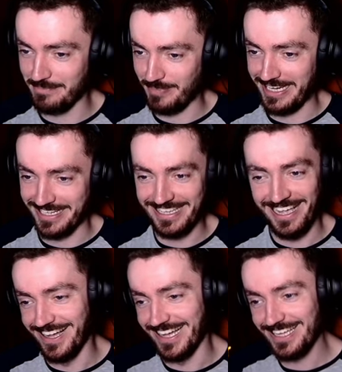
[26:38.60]
bad
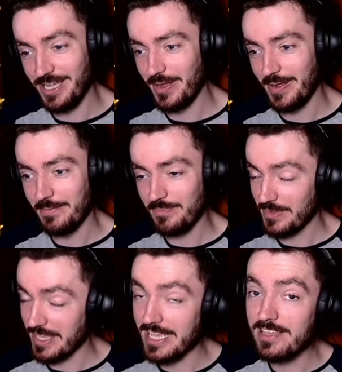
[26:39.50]
guy.
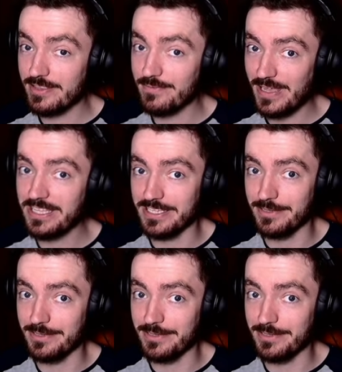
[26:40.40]
He's defending